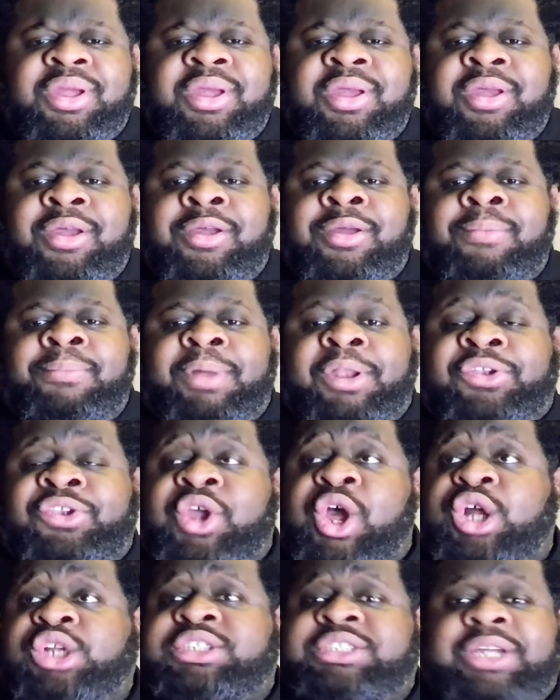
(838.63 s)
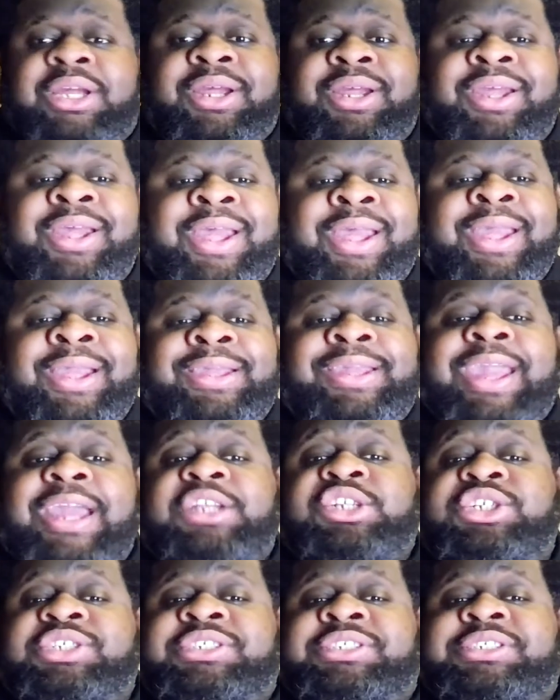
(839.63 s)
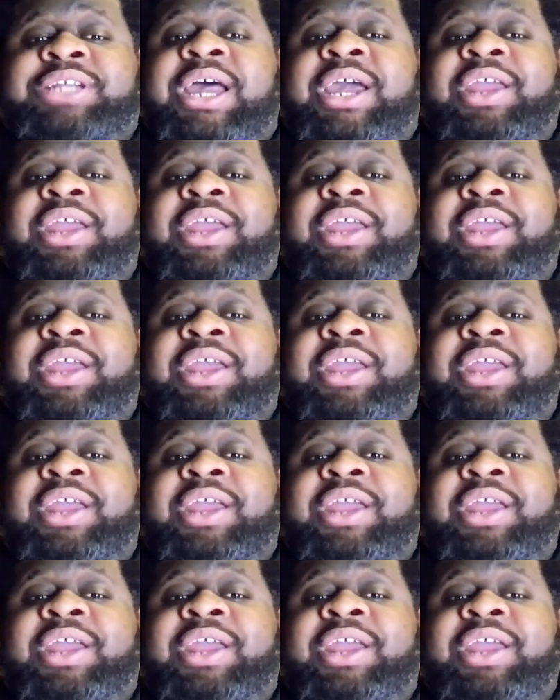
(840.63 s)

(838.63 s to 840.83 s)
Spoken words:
But Tosca catches sight of him